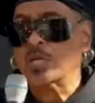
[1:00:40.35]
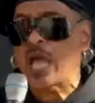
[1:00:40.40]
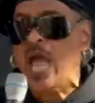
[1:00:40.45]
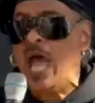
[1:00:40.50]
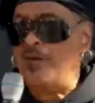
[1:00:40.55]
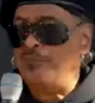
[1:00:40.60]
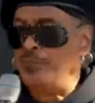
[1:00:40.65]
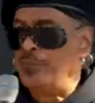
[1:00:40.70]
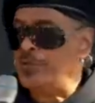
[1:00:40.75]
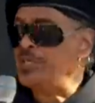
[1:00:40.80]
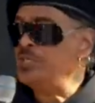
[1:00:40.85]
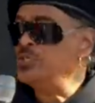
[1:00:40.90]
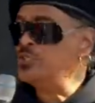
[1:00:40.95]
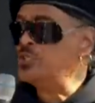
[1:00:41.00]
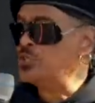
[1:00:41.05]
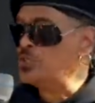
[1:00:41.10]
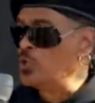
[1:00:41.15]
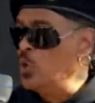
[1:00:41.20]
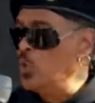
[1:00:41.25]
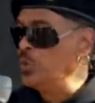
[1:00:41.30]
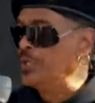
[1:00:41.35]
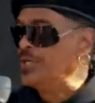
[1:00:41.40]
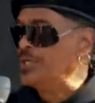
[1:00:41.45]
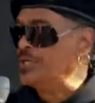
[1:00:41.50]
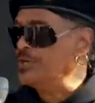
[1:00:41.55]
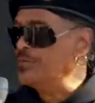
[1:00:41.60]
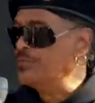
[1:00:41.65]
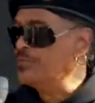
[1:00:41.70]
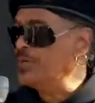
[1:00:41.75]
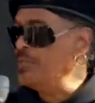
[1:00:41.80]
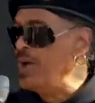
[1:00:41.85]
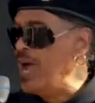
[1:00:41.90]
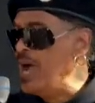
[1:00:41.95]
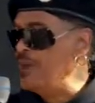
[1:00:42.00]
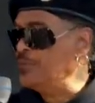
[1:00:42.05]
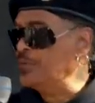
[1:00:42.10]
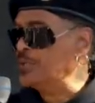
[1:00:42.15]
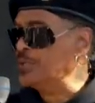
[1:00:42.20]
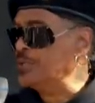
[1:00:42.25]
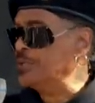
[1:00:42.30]
Africans stolen from
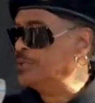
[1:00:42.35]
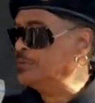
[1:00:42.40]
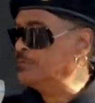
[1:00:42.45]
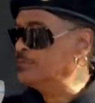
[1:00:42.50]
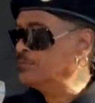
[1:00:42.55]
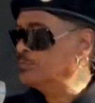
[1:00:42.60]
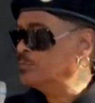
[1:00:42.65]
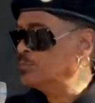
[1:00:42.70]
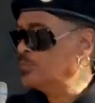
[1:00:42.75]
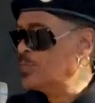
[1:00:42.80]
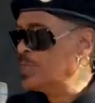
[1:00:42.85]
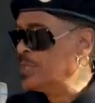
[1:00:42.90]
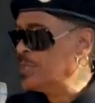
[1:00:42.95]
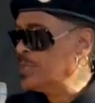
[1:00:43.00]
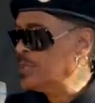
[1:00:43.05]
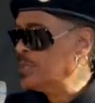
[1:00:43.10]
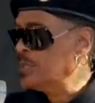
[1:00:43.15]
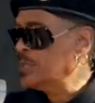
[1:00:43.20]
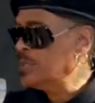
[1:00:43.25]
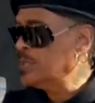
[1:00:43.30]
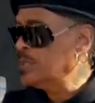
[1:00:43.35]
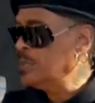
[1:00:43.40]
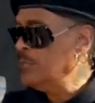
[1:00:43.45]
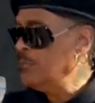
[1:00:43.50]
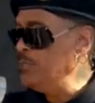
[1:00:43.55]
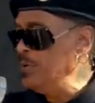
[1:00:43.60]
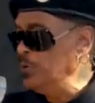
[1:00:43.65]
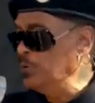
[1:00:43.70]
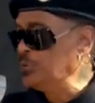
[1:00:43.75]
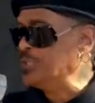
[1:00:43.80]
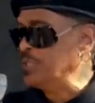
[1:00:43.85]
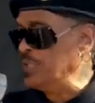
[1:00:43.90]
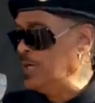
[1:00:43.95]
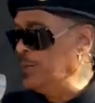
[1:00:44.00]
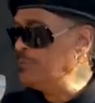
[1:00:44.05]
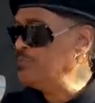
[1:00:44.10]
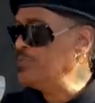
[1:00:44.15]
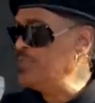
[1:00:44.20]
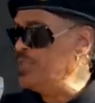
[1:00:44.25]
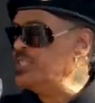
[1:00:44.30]
Africa built
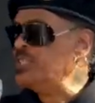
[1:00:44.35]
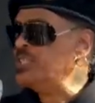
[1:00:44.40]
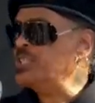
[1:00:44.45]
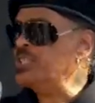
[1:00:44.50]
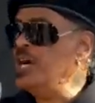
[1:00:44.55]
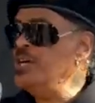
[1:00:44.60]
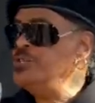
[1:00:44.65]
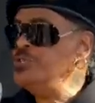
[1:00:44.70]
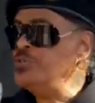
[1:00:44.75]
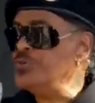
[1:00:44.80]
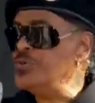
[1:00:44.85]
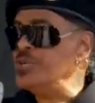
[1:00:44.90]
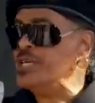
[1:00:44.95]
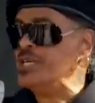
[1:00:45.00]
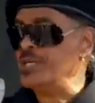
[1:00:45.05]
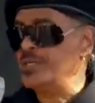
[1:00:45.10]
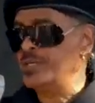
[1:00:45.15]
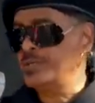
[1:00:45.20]
up this country.